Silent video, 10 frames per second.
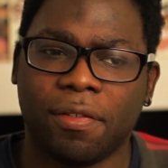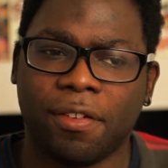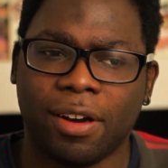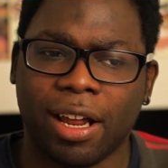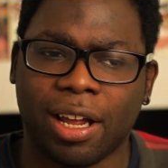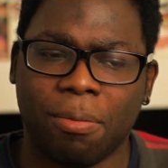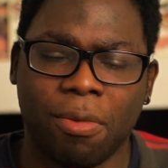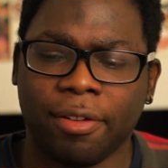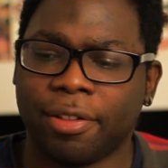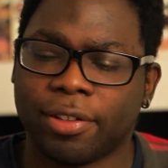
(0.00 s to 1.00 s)
for like a
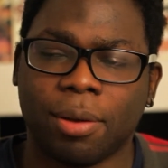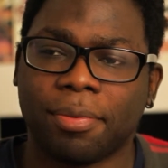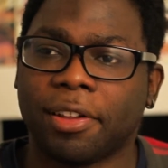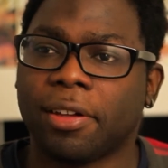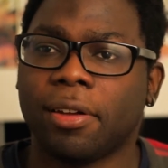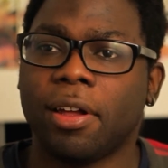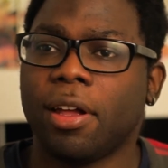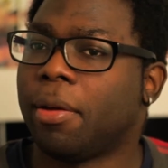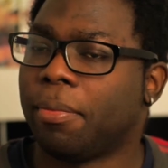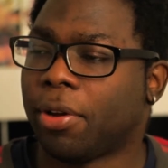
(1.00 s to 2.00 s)
month or something,
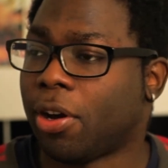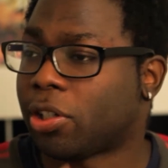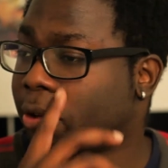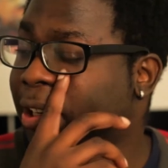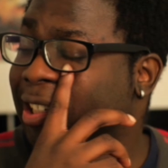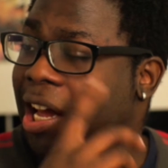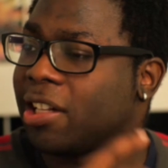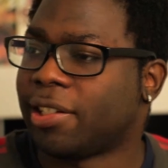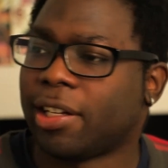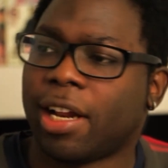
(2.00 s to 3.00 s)
because there was this
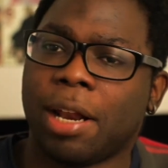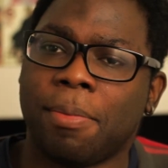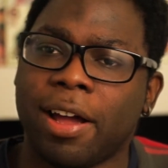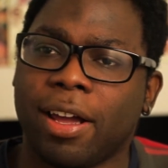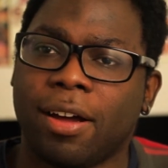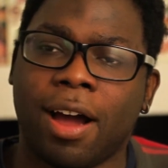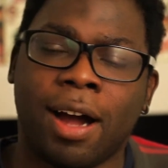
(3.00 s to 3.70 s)
artist that I admire,